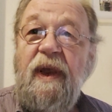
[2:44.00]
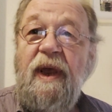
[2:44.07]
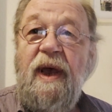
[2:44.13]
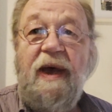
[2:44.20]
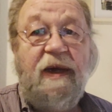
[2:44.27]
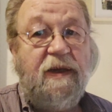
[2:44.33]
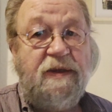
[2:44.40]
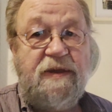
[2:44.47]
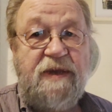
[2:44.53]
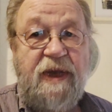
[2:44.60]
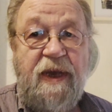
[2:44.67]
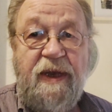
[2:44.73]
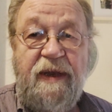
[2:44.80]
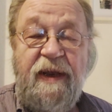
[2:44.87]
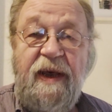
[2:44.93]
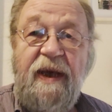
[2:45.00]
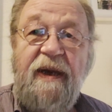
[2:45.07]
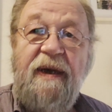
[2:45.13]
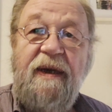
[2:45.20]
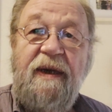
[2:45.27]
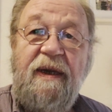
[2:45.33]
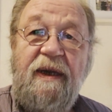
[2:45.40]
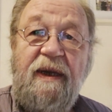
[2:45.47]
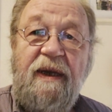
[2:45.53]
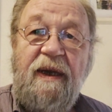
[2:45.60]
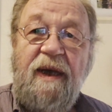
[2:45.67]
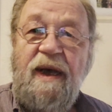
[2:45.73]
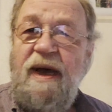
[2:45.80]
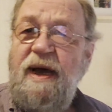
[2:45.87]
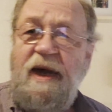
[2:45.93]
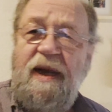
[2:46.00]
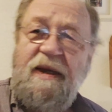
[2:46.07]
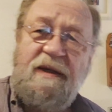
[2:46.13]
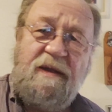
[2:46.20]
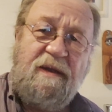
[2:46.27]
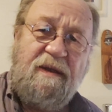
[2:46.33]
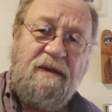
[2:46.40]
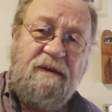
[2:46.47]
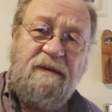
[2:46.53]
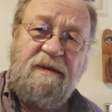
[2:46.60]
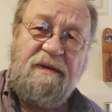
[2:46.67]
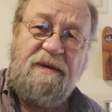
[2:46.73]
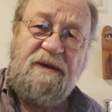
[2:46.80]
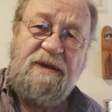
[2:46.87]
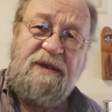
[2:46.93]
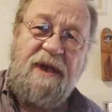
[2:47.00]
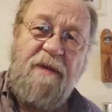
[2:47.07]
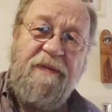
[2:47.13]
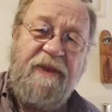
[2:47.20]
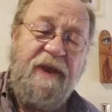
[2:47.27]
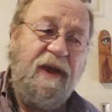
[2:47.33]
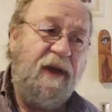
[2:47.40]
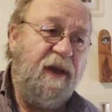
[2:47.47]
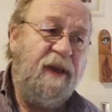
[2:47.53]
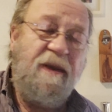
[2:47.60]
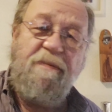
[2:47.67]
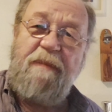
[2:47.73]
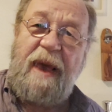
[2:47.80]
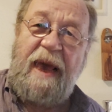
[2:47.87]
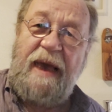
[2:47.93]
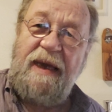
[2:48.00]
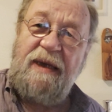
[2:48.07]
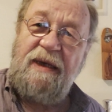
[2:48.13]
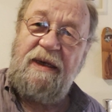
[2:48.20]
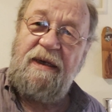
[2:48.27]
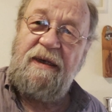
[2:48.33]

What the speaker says: I got sick then. I had something in the back,